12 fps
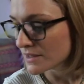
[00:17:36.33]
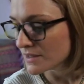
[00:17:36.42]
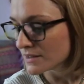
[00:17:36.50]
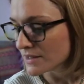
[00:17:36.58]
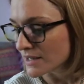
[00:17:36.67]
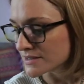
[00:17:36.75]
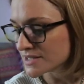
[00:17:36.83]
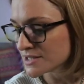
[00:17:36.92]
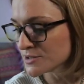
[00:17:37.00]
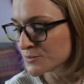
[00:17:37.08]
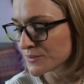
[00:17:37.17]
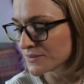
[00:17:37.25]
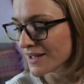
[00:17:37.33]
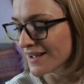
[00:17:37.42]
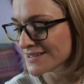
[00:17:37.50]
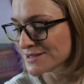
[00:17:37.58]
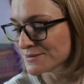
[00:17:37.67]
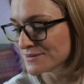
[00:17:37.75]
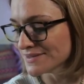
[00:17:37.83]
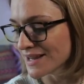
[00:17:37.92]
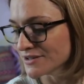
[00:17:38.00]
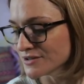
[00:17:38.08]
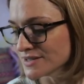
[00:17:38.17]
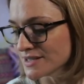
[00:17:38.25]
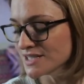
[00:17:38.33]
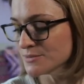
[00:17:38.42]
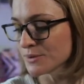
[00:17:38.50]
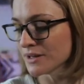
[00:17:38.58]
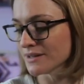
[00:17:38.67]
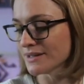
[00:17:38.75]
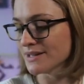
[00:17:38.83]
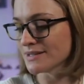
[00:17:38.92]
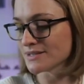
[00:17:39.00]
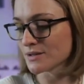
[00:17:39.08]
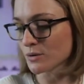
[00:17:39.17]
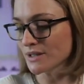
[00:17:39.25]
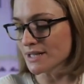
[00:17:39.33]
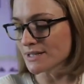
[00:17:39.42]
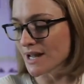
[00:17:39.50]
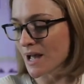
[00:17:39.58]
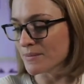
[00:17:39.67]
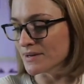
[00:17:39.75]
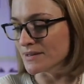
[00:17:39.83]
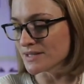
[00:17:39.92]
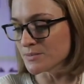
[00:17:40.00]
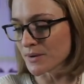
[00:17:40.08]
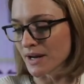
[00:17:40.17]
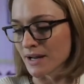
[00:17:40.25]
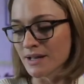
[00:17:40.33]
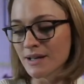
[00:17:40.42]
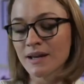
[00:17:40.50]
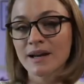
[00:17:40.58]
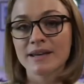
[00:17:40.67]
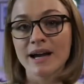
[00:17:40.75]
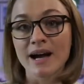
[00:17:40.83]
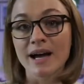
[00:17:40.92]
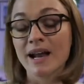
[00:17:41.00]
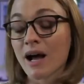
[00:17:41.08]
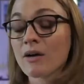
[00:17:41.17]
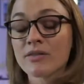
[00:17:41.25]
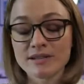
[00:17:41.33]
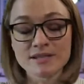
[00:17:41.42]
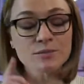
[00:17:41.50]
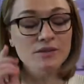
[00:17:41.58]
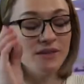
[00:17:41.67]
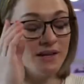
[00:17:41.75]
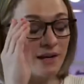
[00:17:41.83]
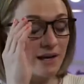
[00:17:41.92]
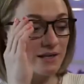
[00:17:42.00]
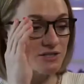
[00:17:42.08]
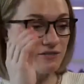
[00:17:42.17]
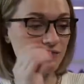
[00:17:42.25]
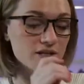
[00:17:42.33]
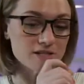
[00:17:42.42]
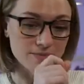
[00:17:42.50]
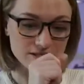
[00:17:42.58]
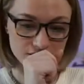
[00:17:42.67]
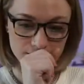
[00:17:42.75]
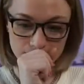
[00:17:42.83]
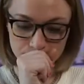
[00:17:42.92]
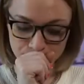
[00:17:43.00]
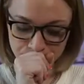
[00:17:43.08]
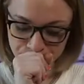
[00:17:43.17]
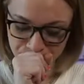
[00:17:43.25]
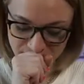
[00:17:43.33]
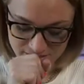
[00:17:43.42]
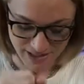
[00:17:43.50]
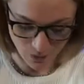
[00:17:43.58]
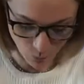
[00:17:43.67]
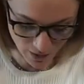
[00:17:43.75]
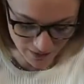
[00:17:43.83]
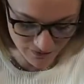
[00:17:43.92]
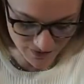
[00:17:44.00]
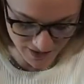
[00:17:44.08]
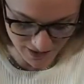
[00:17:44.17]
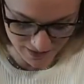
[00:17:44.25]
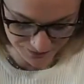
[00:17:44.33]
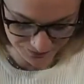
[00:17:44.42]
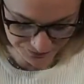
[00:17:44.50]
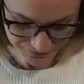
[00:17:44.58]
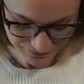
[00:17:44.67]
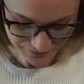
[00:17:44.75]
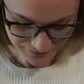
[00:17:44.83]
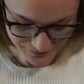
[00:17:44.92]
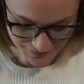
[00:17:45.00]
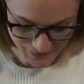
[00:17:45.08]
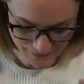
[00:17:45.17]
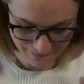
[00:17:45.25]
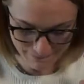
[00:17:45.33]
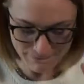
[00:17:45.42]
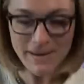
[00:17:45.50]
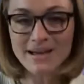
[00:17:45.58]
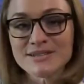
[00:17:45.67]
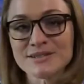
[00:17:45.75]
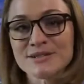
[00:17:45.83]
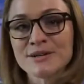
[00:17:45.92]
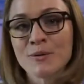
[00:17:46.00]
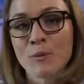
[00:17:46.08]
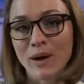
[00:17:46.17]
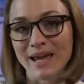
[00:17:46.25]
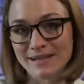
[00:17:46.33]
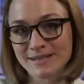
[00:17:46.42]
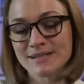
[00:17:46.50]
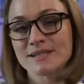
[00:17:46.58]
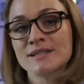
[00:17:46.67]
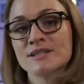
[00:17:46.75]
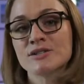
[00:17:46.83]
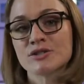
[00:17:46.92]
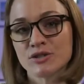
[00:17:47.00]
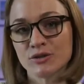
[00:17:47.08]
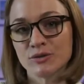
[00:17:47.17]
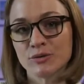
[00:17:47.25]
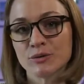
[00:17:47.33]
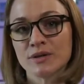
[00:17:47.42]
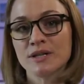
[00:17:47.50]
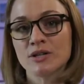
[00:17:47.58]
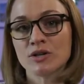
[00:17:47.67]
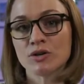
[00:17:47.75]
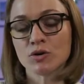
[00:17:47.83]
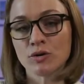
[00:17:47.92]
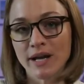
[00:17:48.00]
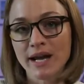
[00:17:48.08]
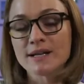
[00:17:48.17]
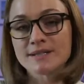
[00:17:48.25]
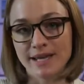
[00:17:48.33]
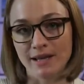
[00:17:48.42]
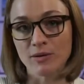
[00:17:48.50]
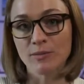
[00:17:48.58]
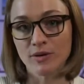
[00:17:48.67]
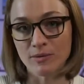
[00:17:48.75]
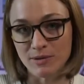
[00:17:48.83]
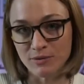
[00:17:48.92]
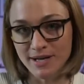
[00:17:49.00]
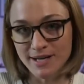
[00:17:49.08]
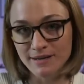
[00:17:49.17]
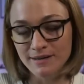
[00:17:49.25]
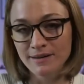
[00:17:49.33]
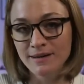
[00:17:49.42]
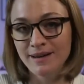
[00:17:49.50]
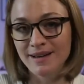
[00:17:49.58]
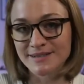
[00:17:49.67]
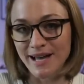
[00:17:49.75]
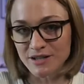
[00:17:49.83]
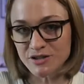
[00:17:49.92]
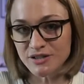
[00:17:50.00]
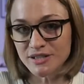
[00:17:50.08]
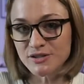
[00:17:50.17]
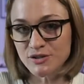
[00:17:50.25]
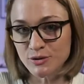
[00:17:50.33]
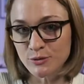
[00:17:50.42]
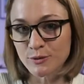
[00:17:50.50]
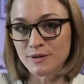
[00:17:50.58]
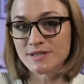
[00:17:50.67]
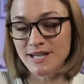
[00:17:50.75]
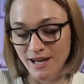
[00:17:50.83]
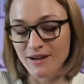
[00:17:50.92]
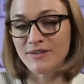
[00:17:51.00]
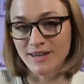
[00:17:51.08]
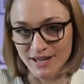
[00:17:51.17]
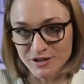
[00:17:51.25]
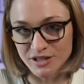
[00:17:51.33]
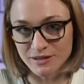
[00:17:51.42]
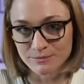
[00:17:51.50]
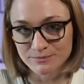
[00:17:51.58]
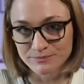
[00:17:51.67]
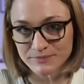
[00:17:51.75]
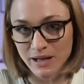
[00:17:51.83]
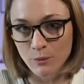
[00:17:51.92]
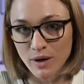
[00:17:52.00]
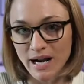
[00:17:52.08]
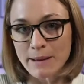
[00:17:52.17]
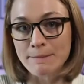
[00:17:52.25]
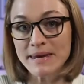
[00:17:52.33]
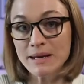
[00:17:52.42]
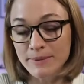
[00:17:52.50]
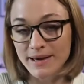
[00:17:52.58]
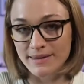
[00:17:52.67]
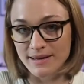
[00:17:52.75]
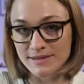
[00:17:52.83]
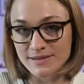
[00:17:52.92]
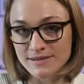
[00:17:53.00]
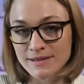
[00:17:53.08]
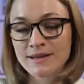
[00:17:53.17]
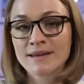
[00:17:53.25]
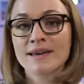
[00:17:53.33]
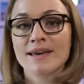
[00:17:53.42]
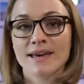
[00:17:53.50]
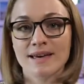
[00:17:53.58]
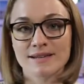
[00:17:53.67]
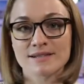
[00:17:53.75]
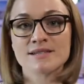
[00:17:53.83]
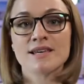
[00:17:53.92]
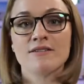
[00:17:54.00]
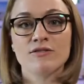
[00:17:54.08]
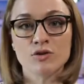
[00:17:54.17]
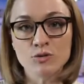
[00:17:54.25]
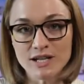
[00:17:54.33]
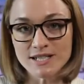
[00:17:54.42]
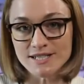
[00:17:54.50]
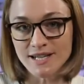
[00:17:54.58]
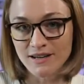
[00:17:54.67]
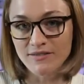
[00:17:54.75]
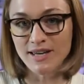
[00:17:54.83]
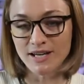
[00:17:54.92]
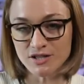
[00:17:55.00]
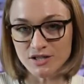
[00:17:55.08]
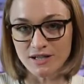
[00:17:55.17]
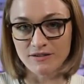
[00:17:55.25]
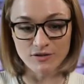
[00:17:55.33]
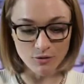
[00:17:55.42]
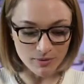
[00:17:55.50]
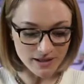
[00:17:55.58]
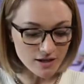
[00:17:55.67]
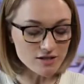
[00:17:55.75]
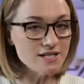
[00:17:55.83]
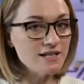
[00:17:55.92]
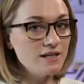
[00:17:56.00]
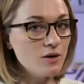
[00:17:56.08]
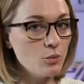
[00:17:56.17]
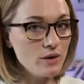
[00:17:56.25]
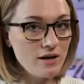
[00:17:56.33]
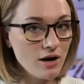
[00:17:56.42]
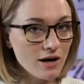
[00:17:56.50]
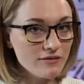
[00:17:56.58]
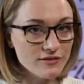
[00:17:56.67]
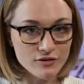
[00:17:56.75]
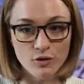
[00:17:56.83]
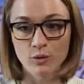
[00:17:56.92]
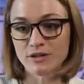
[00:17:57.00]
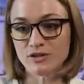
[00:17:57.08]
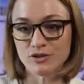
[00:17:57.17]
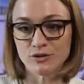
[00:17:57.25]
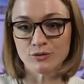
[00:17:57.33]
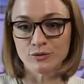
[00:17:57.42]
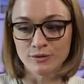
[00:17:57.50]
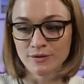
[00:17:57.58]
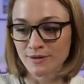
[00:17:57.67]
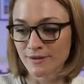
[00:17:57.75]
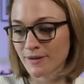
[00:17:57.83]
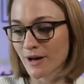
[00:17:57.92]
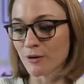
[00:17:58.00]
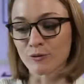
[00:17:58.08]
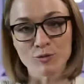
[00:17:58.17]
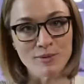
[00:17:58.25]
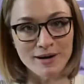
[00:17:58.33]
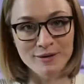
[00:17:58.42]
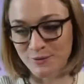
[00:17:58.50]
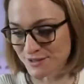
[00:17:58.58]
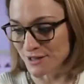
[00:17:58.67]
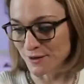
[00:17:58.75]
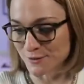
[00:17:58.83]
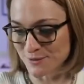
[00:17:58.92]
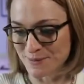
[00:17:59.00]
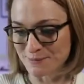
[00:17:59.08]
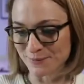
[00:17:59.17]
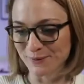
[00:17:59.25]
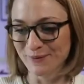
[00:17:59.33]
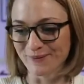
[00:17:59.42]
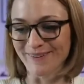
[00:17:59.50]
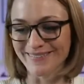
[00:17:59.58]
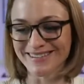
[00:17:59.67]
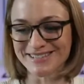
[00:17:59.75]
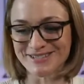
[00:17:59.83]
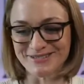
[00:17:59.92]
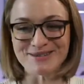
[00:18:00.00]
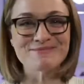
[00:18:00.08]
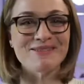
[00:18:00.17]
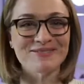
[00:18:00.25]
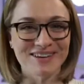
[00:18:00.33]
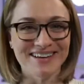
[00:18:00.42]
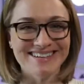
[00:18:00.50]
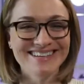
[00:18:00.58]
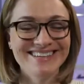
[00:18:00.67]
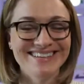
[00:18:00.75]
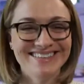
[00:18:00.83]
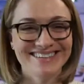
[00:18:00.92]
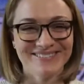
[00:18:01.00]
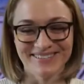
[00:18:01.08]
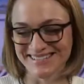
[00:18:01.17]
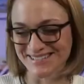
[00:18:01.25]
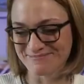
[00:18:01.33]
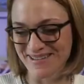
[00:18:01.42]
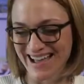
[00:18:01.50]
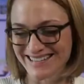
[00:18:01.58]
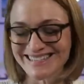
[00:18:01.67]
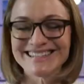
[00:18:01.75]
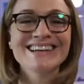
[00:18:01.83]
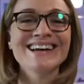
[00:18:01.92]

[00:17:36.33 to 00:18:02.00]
Yes, Adrian says spring cleaning doesn't only need to happen in the spring. Yeah, this is one thing I actually forgot to mention is that one of the best ways to create a scalable community is actually to take a vacation. And what I mean by this is if you need to take a vacation, if you're planning on taking a week off and you're going to Aruba, which I know some people who are on this stream have done in the recent past,